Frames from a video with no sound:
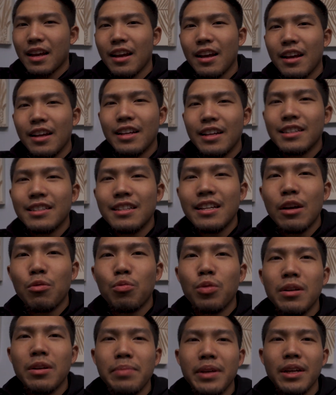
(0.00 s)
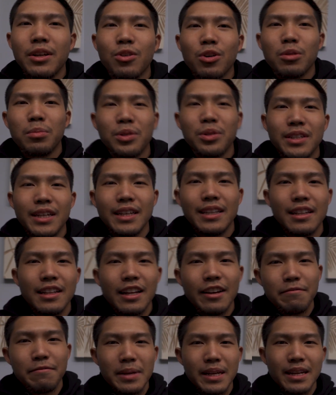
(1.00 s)
it wouldn't be a normal day in the
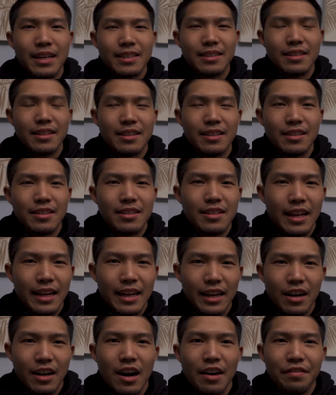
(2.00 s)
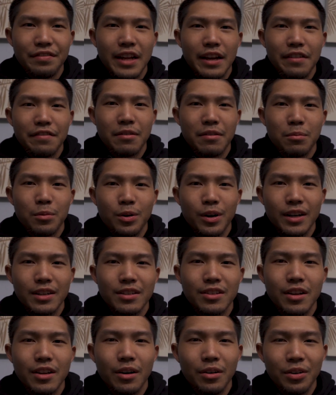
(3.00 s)
life because this is like an off day from work.
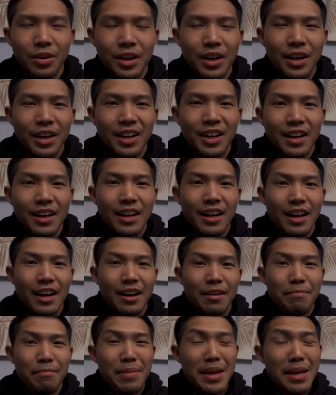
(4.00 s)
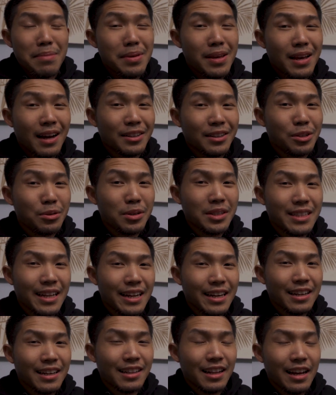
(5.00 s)
So maybe I'll do a
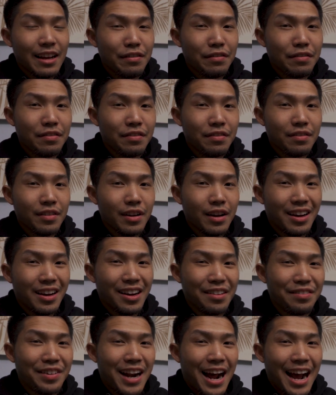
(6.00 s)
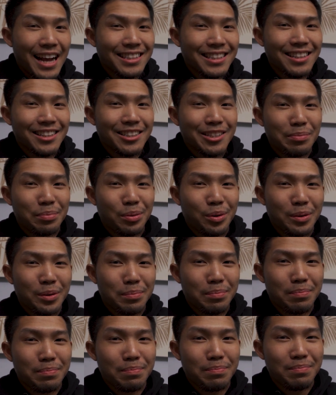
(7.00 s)
day in the life of an IT
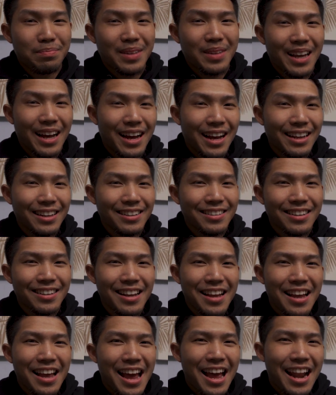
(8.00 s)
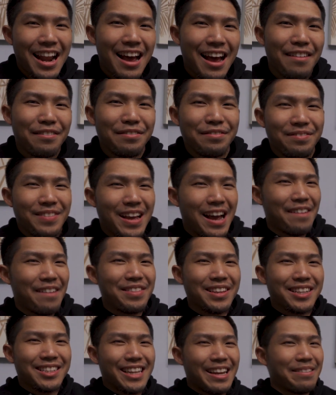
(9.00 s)
support guy and have
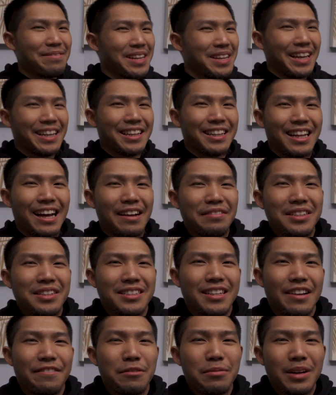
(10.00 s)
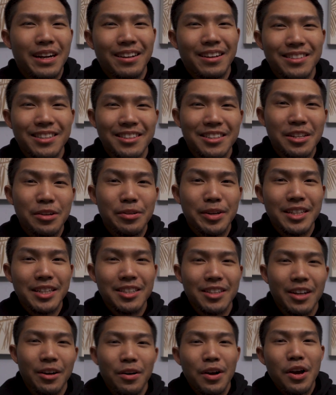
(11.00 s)
the same day in the life as everyone else is doing.
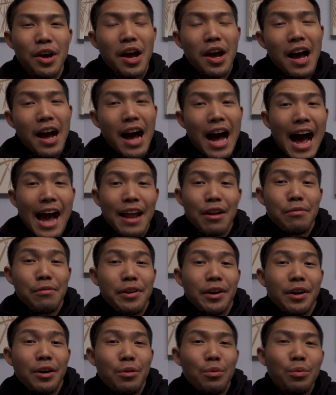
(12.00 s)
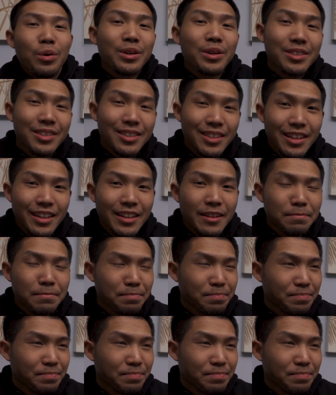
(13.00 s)
So I don't know, we'll see.